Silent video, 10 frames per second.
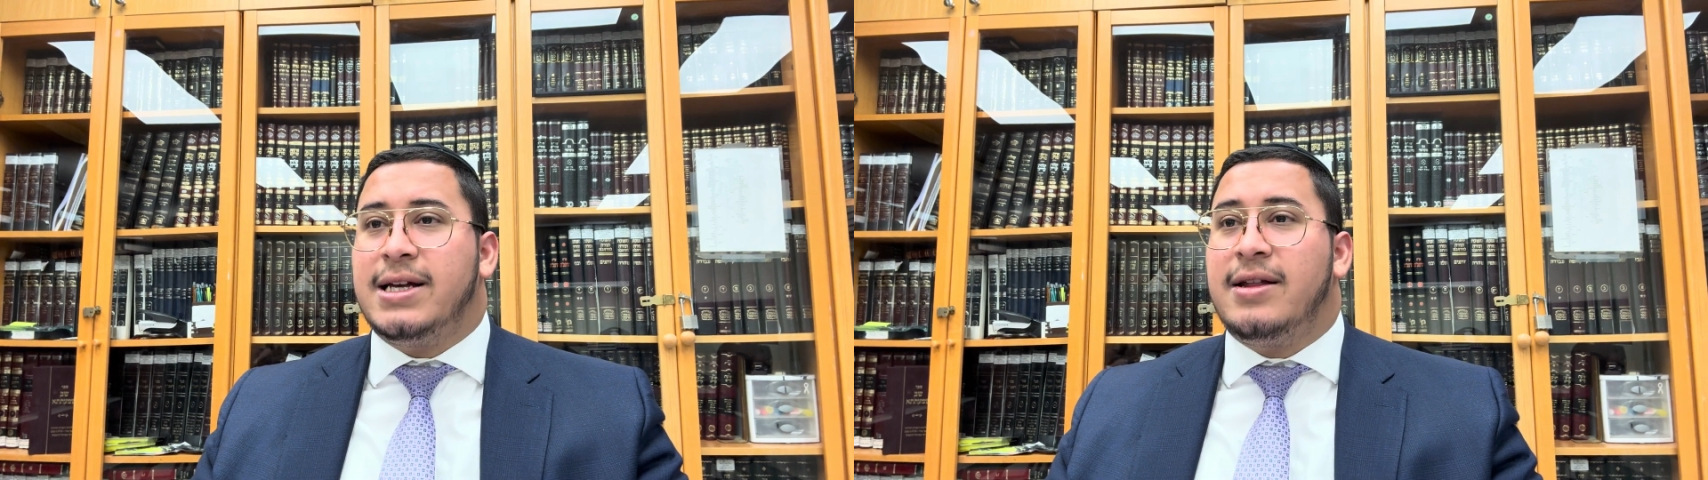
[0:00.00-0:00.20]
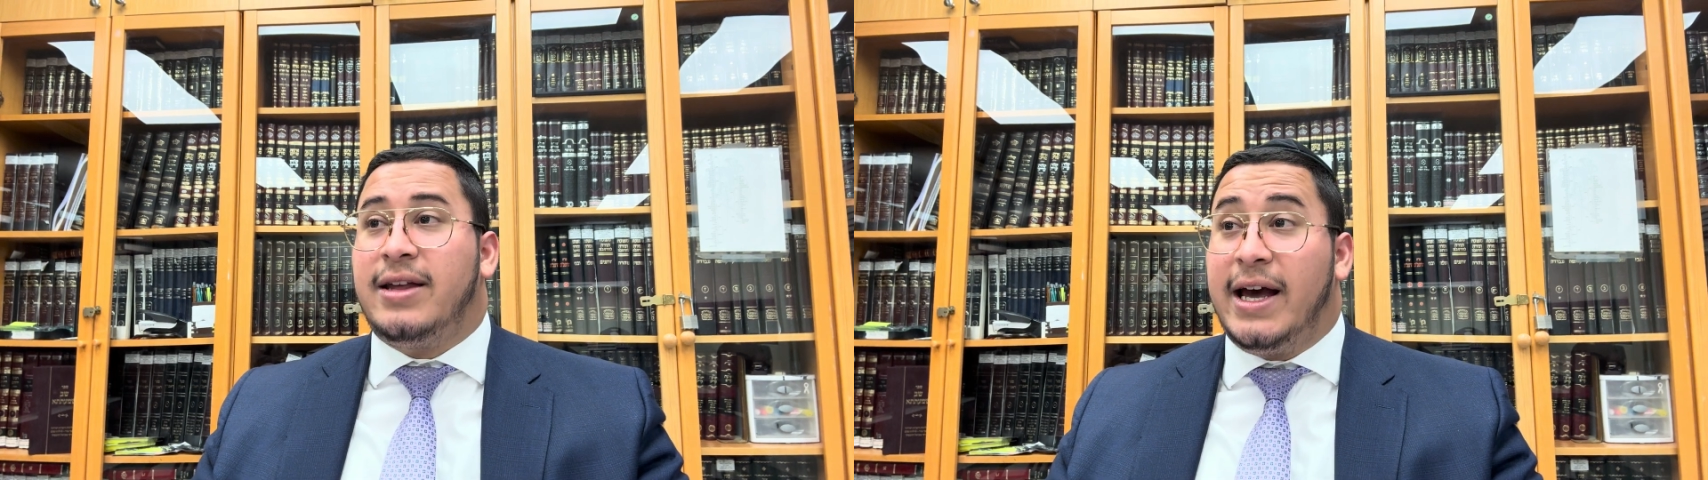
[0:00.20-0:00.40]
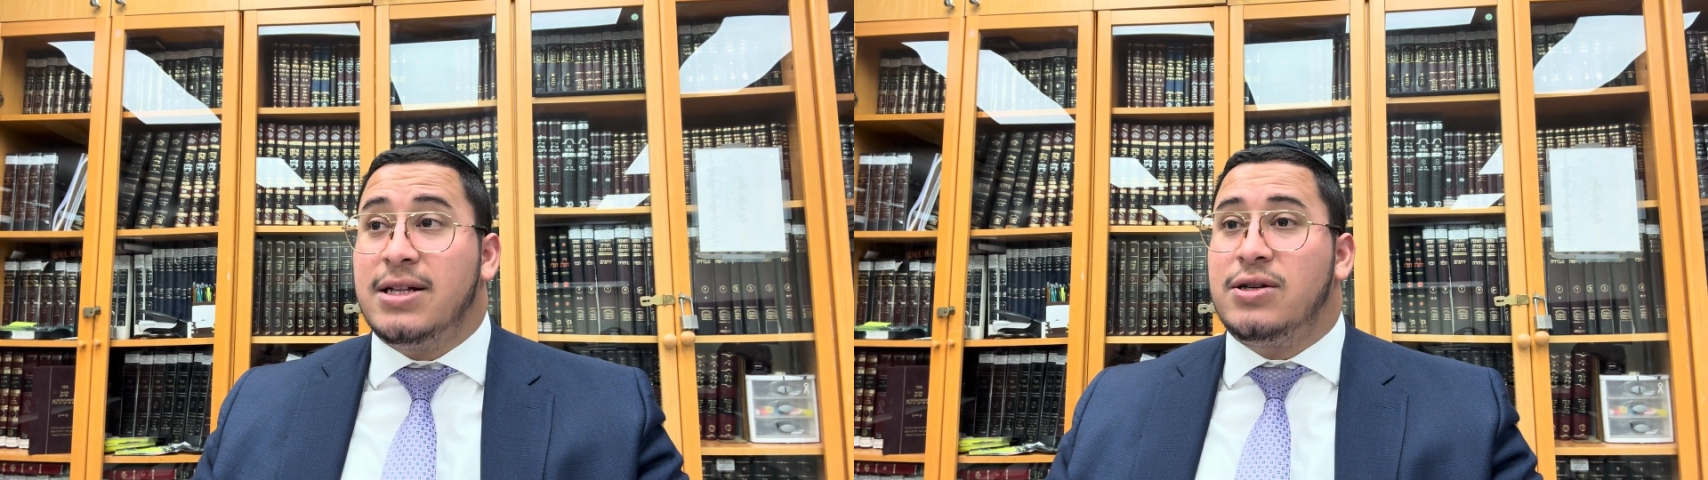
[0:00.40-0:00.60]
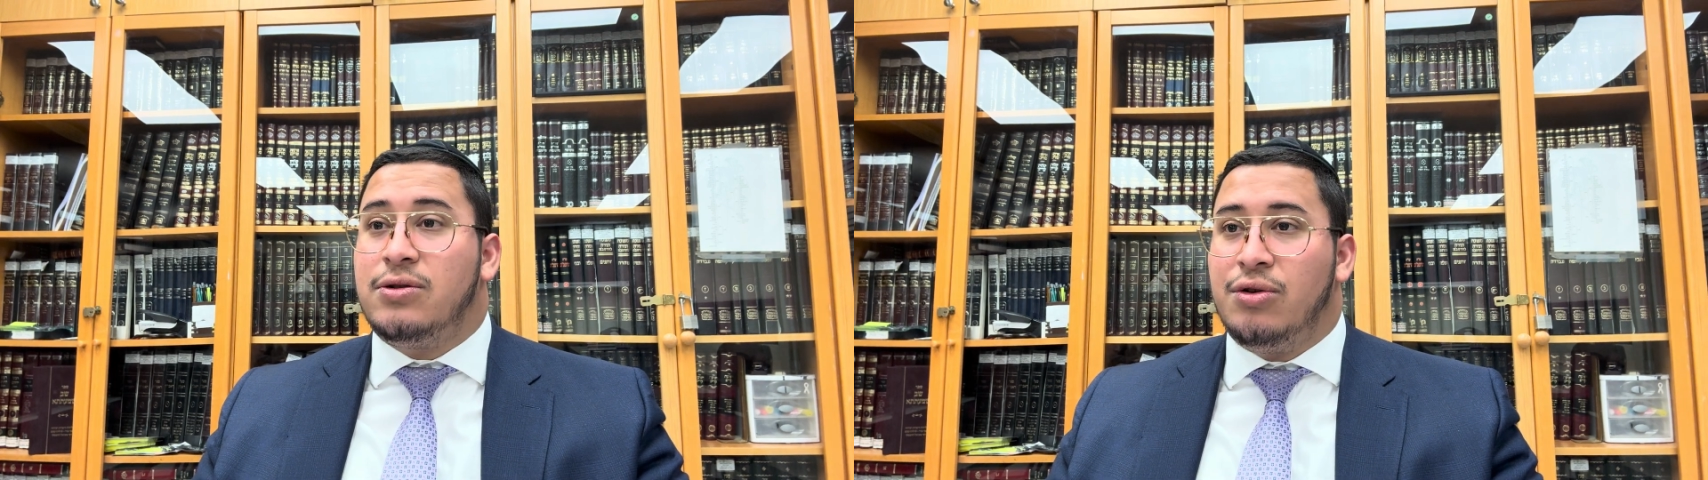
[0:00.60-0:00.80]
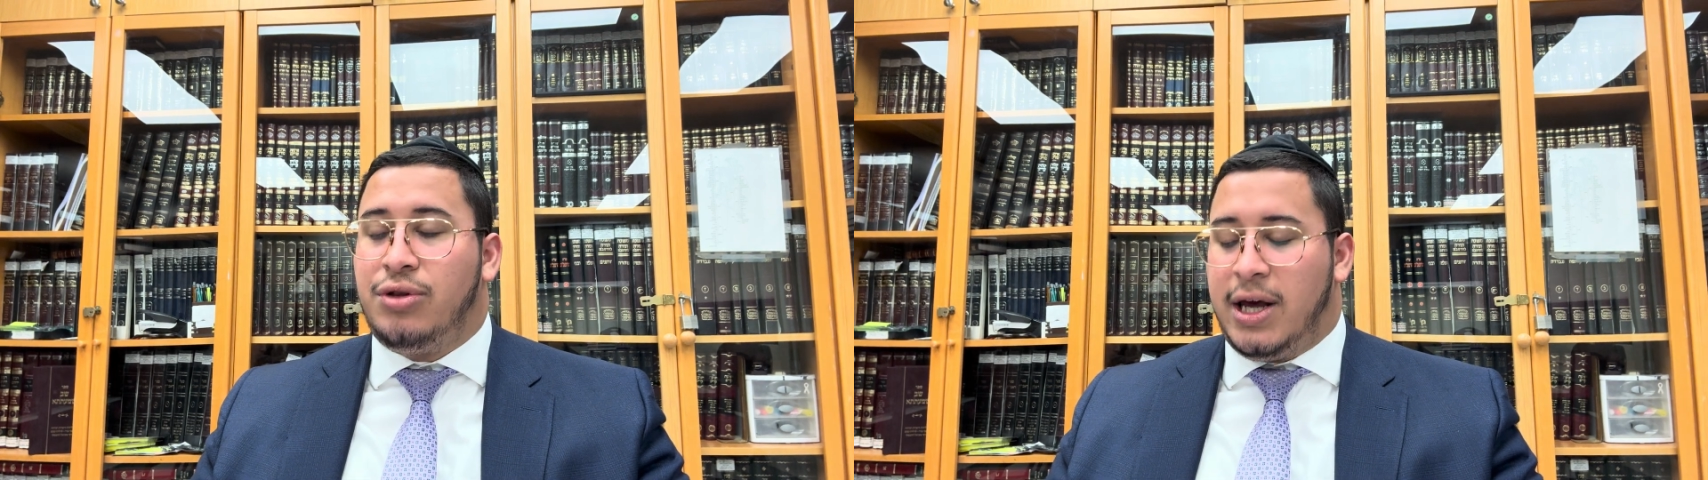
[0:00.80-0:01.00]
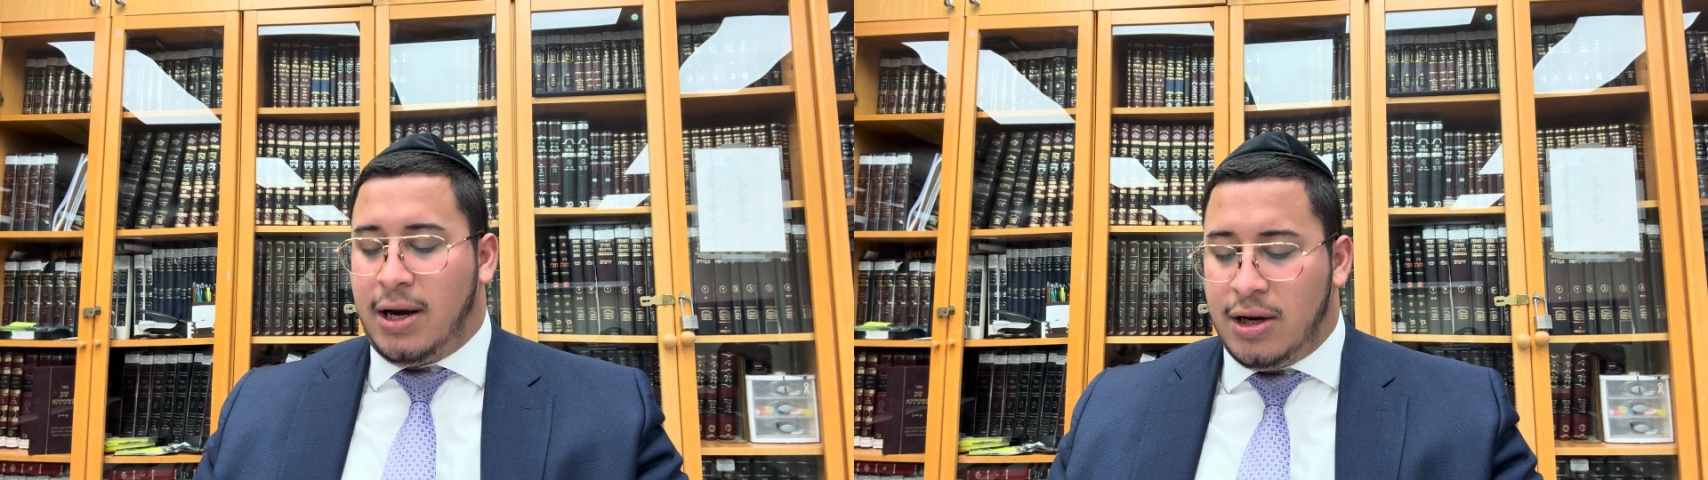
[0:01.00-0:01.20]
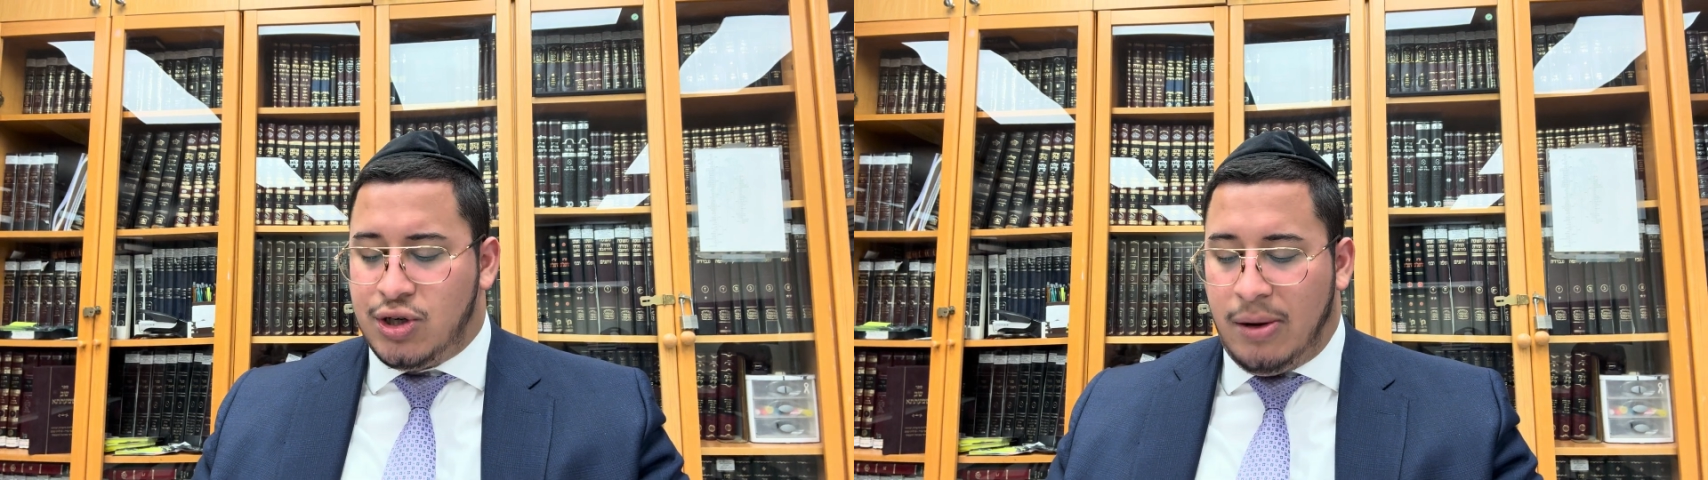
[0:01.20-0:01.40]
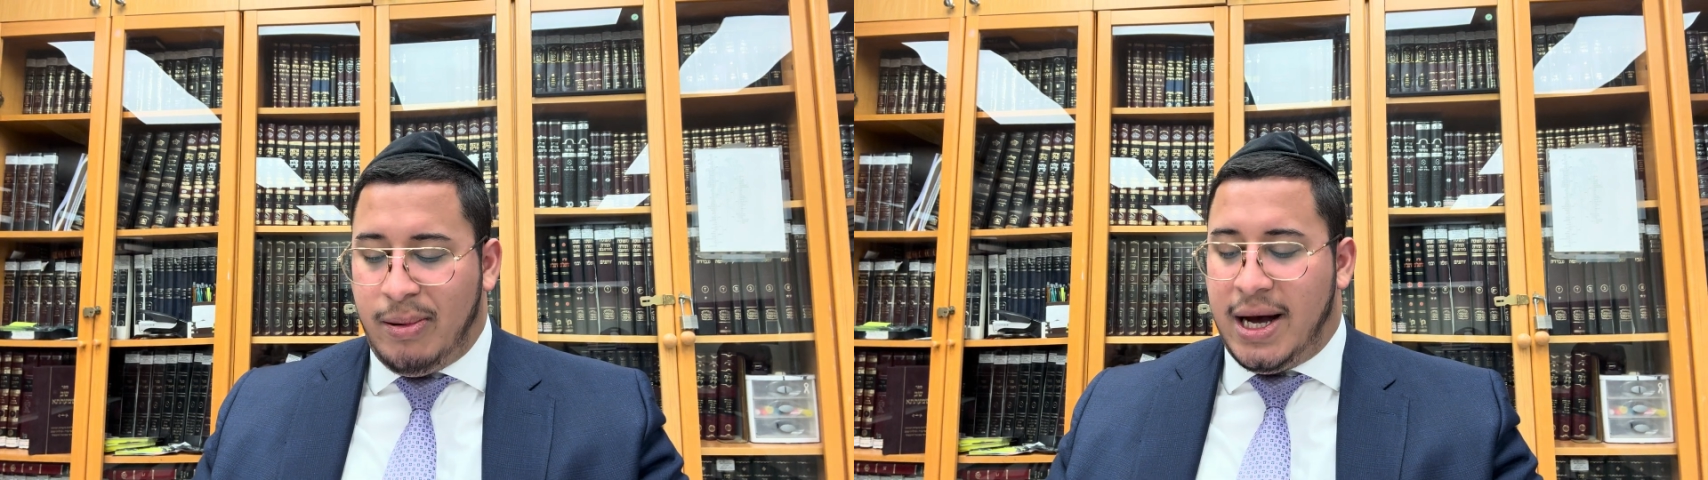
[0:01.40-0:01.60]
intense toothache on
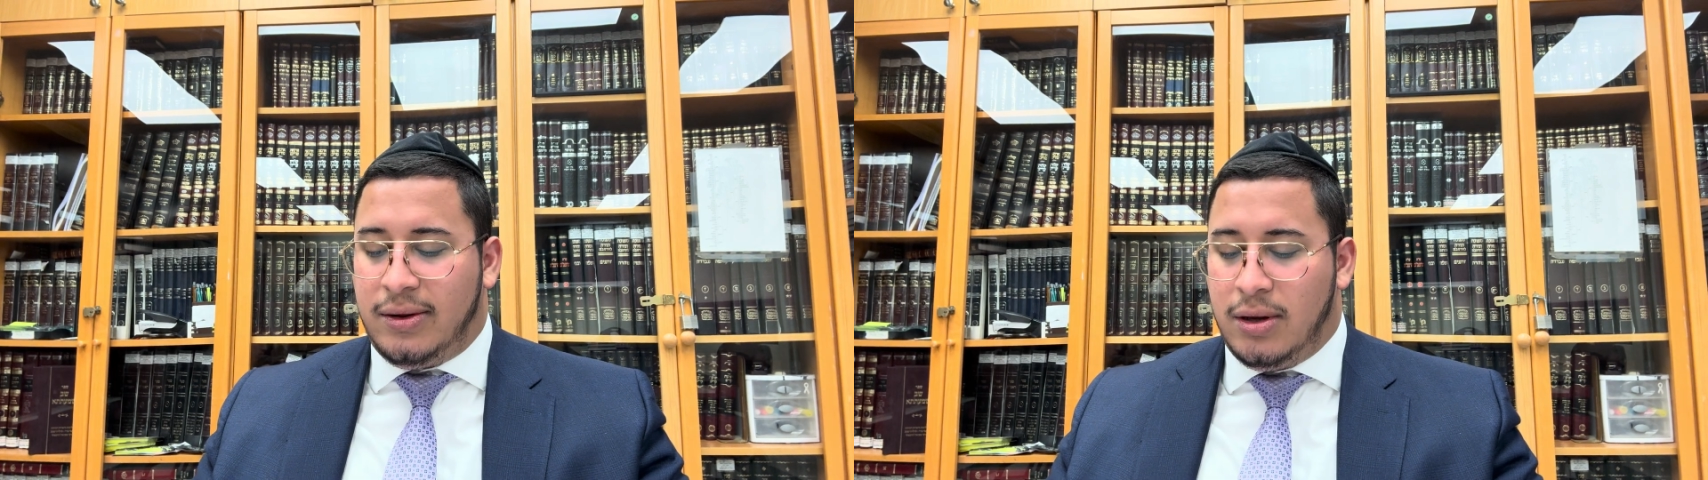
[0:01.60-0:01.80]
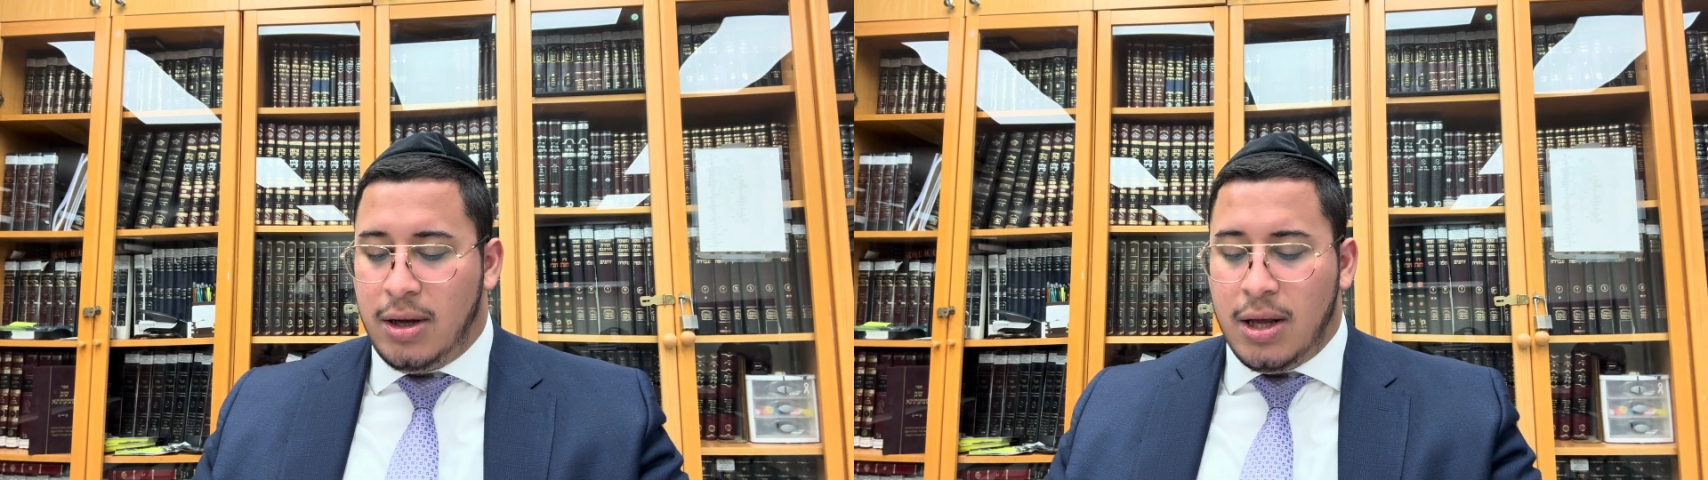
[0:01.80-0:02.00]
Shabbat